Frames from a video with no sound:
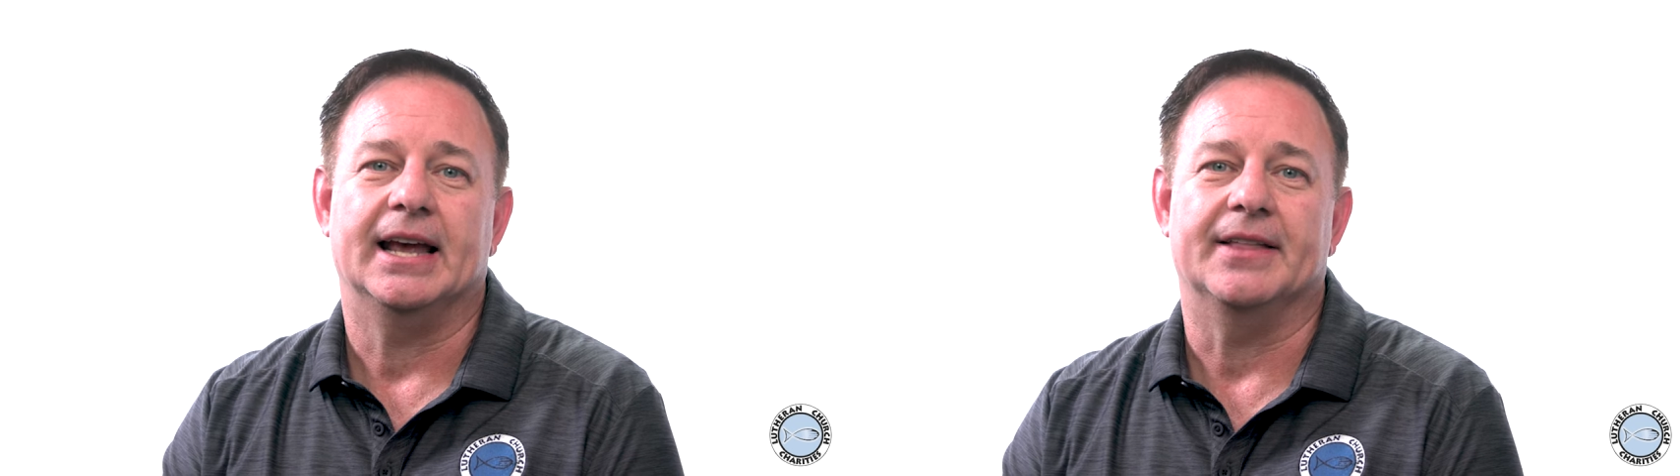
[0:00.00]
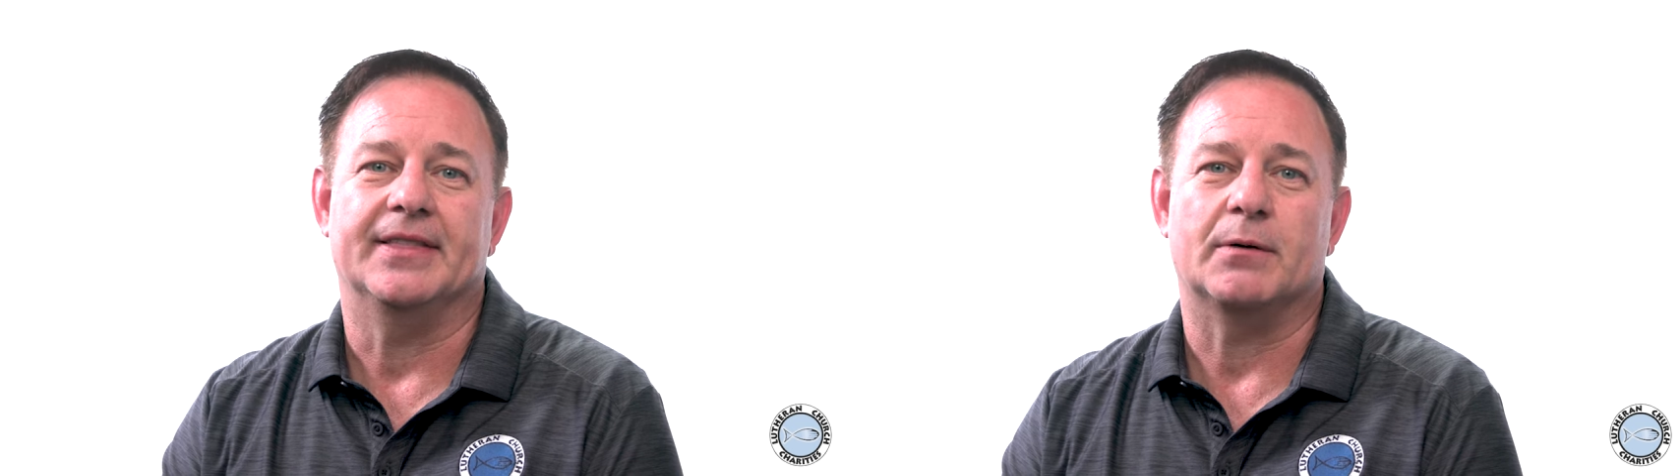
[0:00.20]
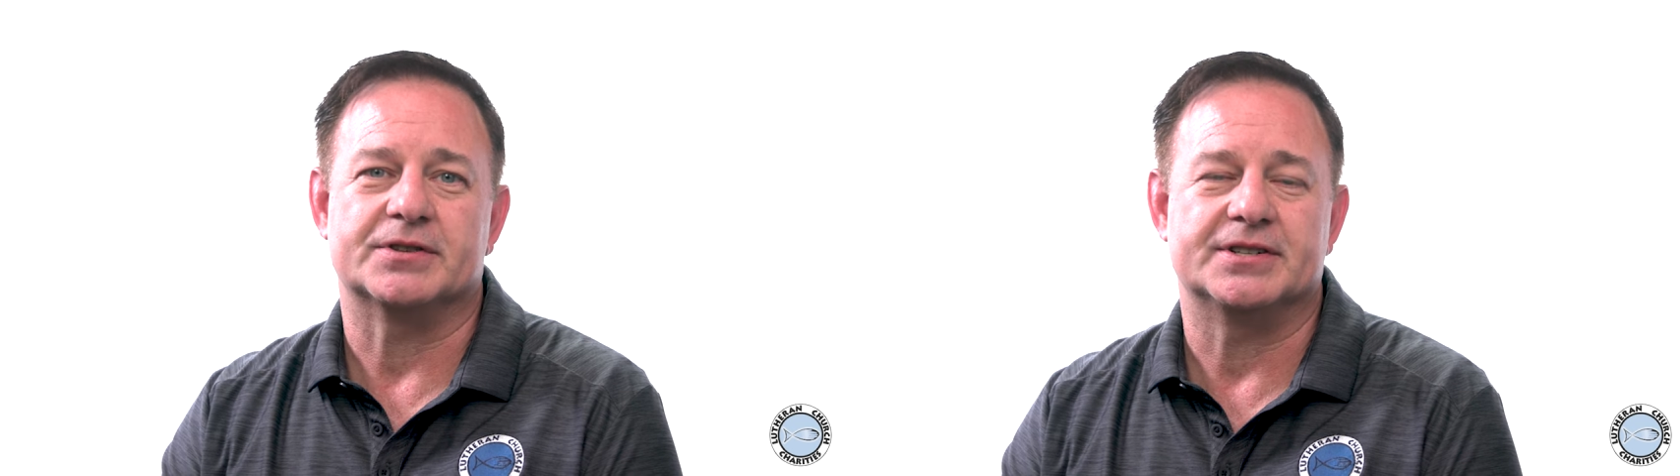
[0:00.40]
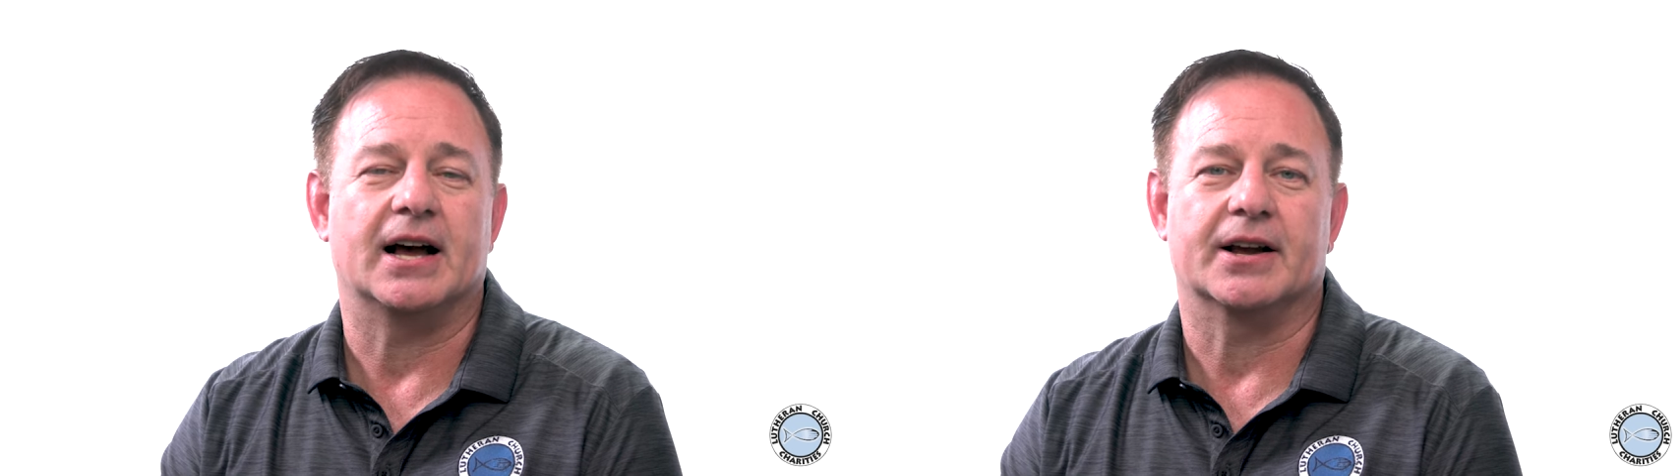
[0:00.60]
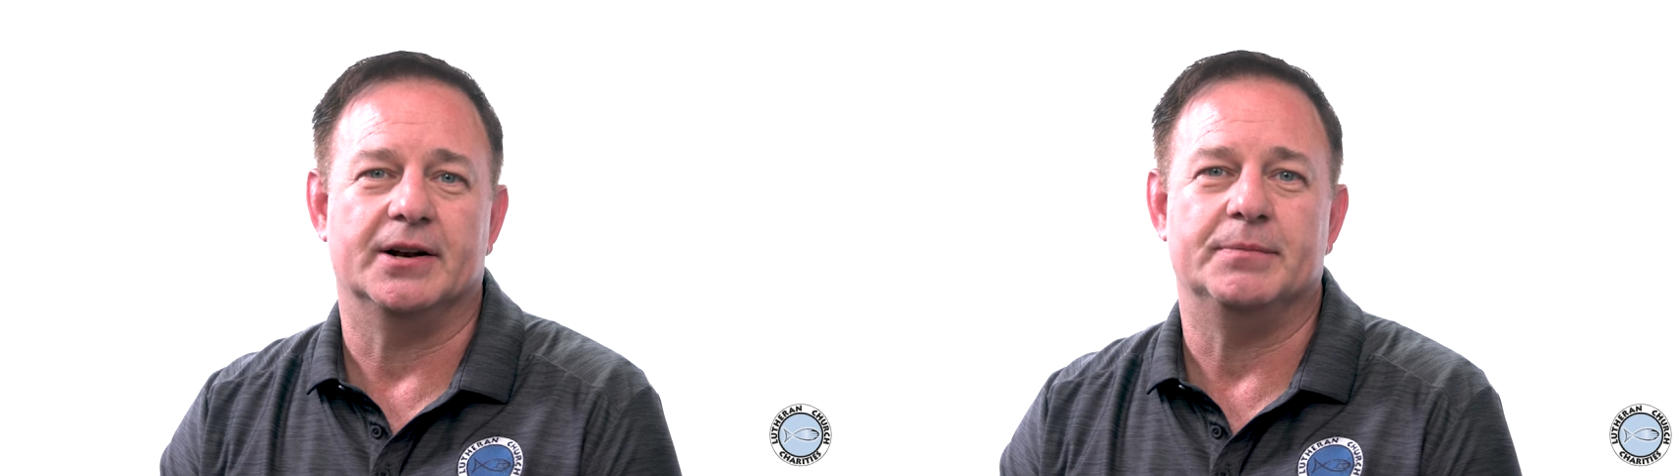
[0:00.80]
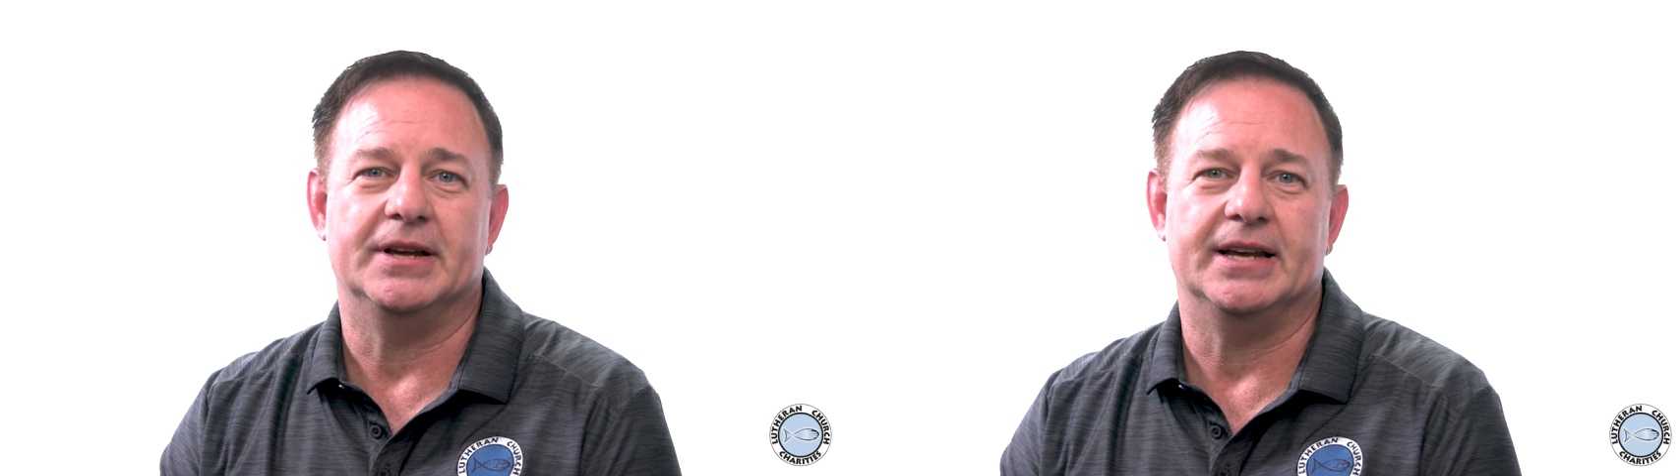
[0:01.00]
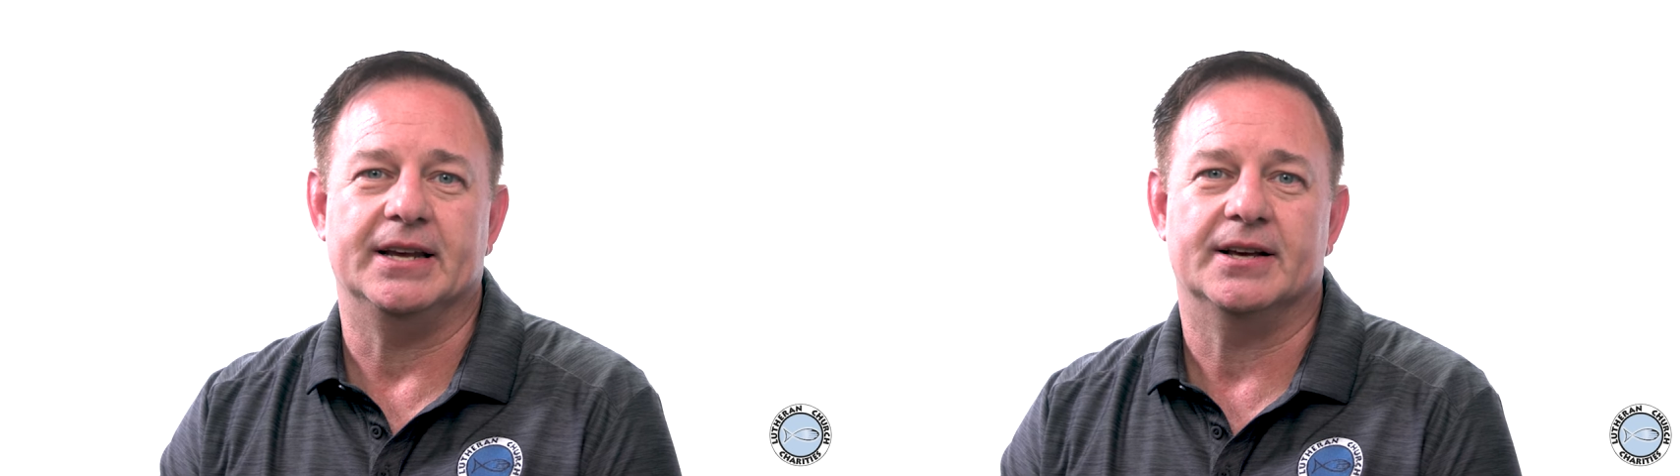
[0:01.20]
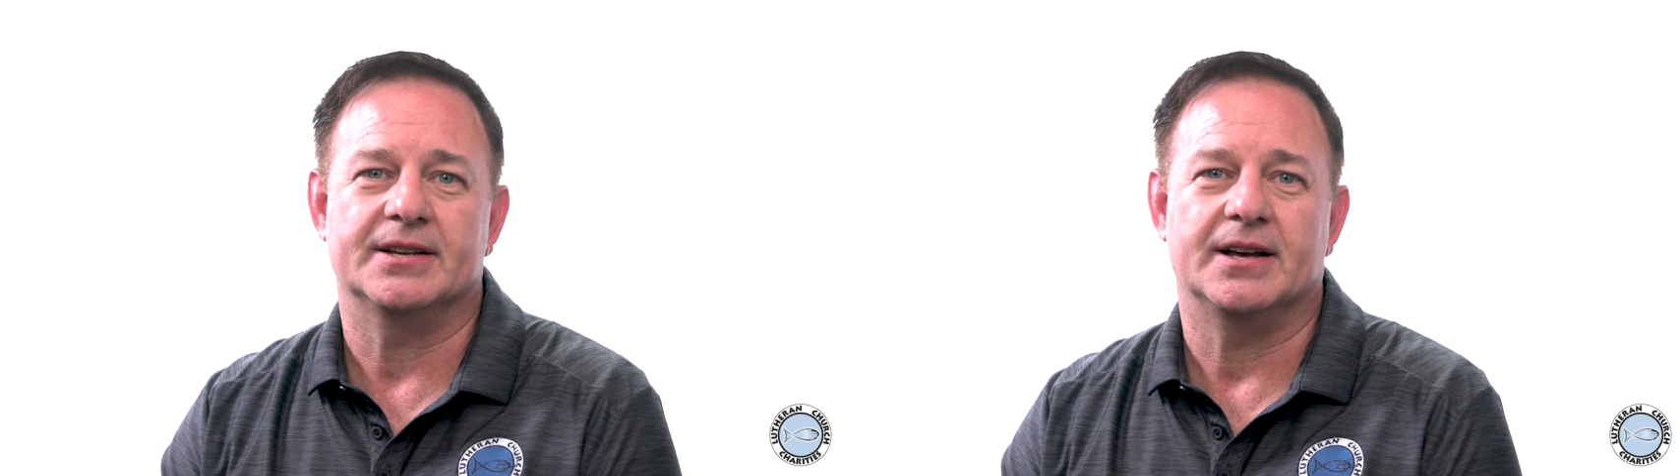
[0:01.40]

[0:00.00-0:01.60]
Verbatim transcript: And that was not going to be